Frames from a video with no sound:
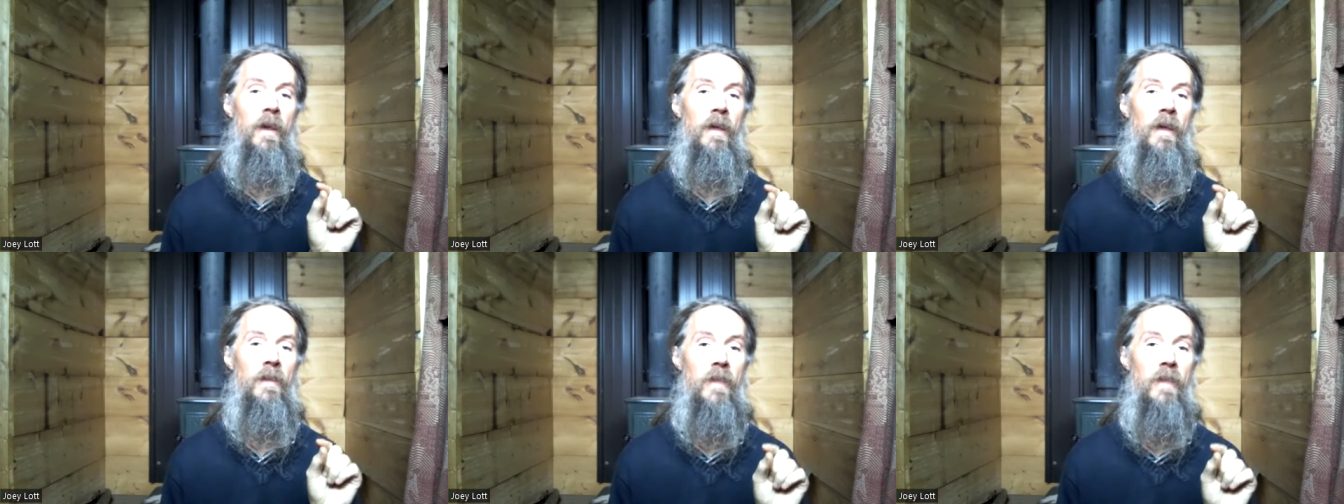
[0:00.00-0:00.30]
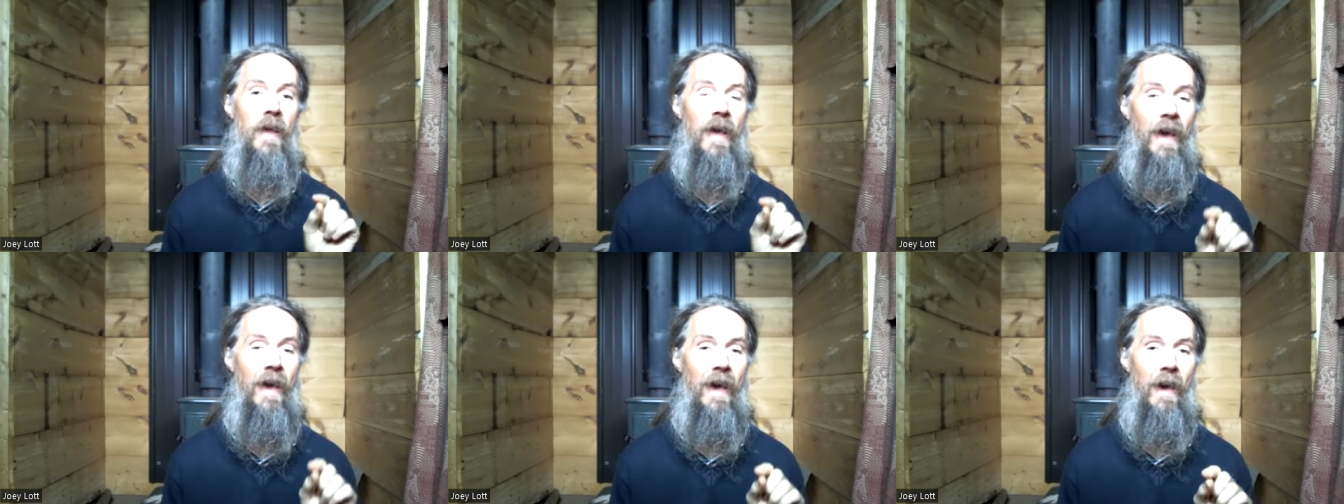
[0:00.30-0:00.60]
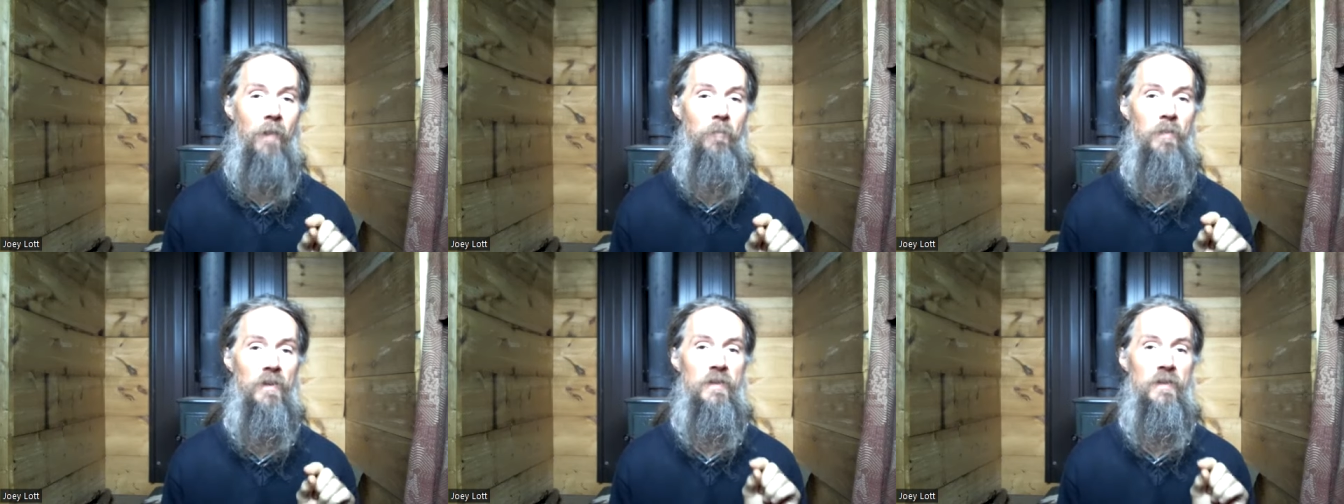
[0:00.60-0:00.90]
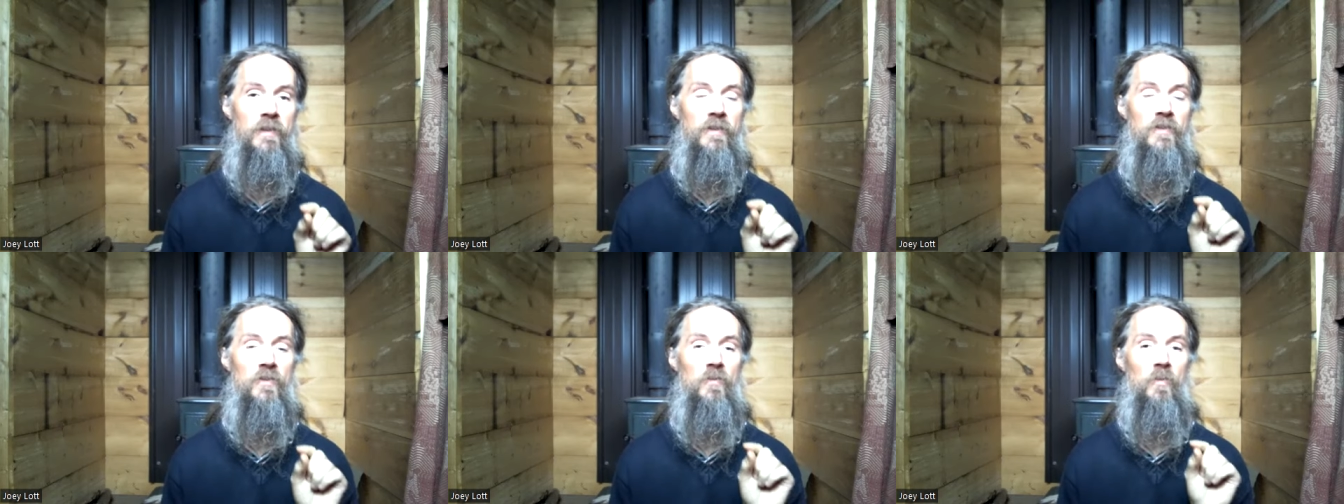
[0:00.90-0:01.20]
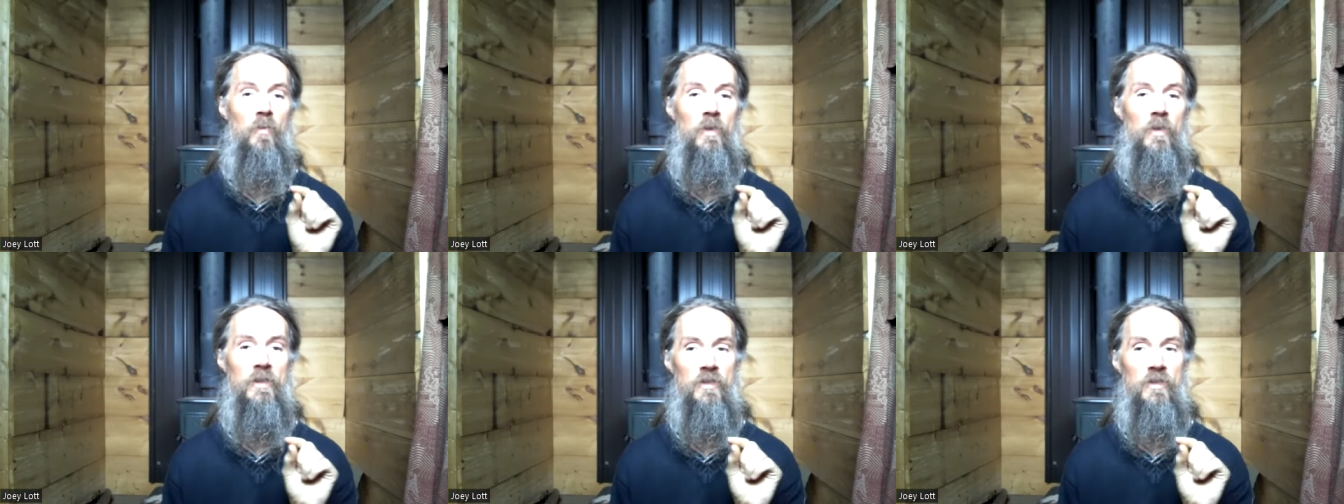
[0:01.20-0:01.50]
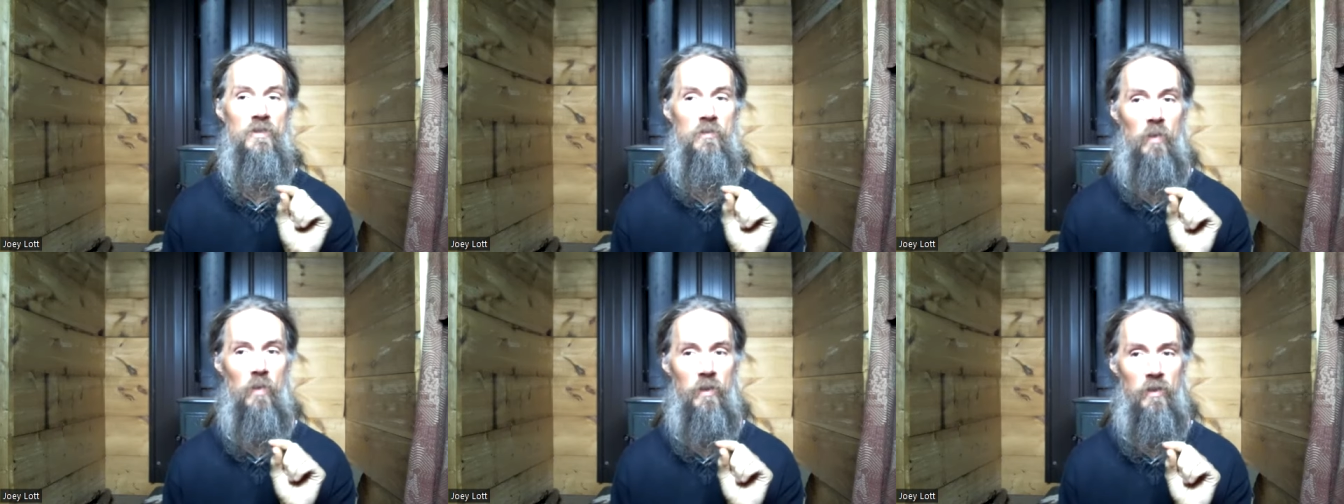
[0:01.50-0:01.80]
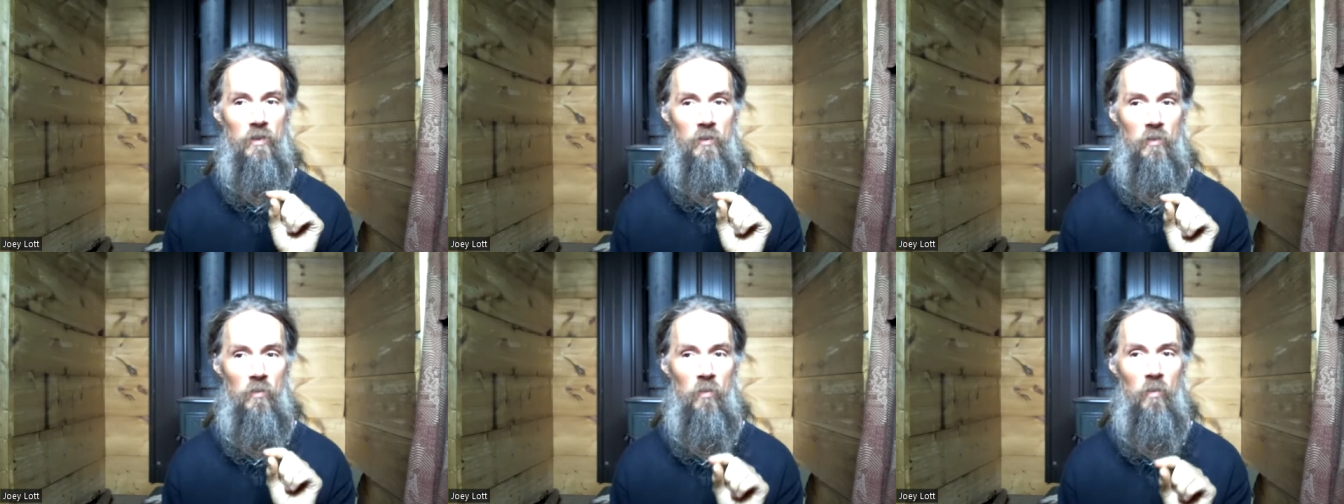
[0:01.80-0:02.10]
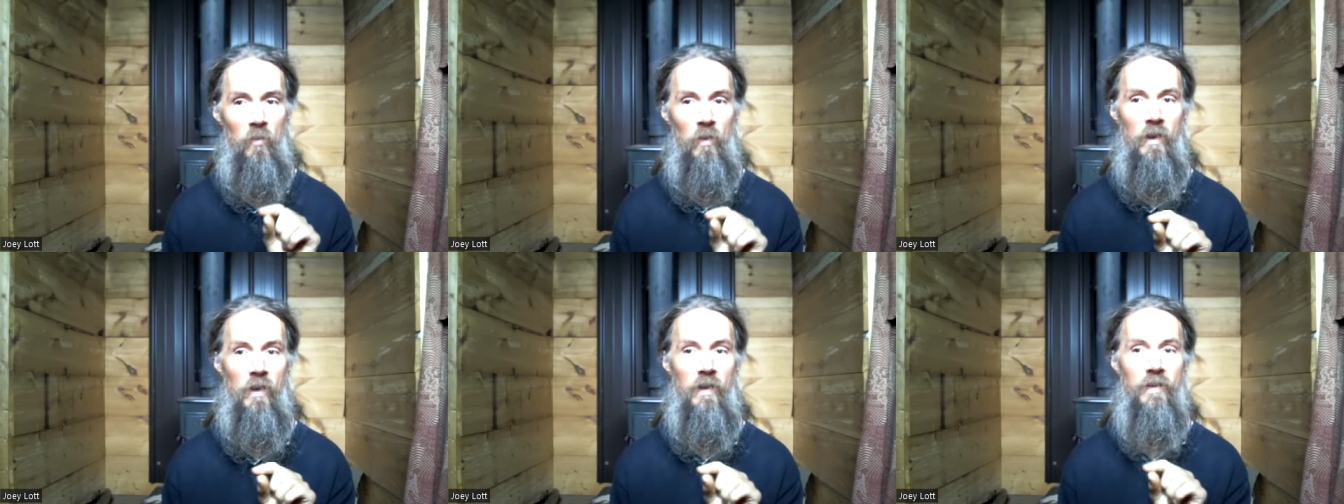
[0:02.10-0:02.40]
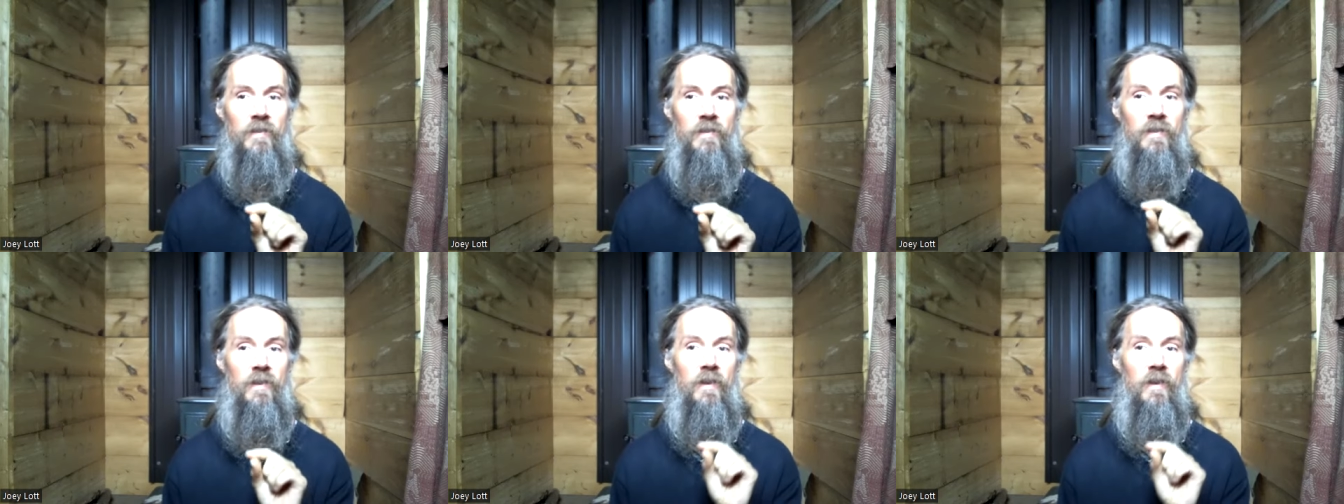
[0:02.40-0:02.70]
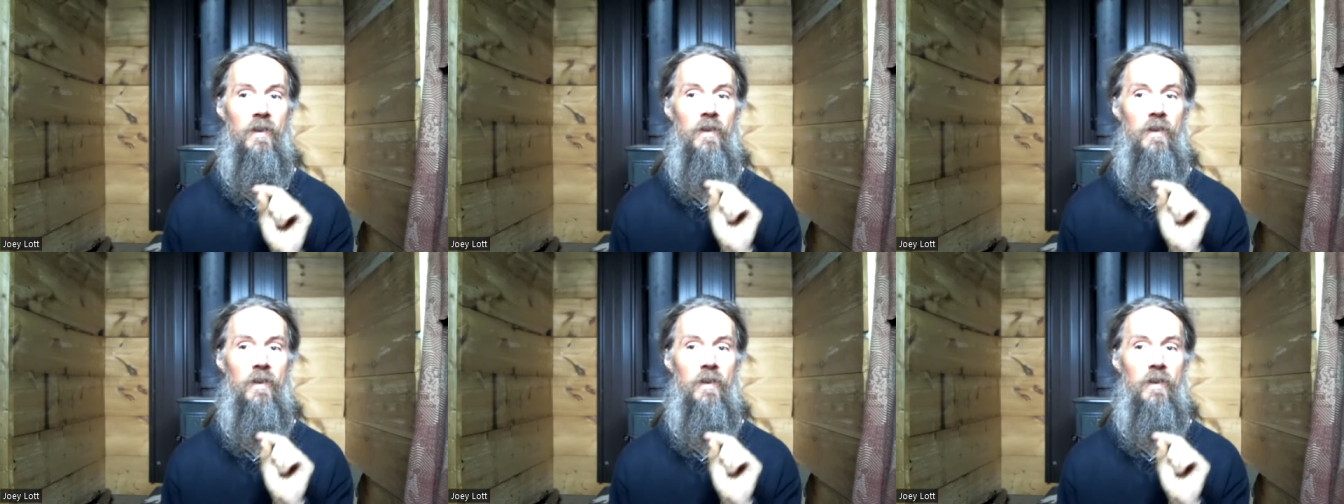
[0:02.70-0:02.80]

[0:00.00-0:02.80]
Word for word: and the happiness which is what you want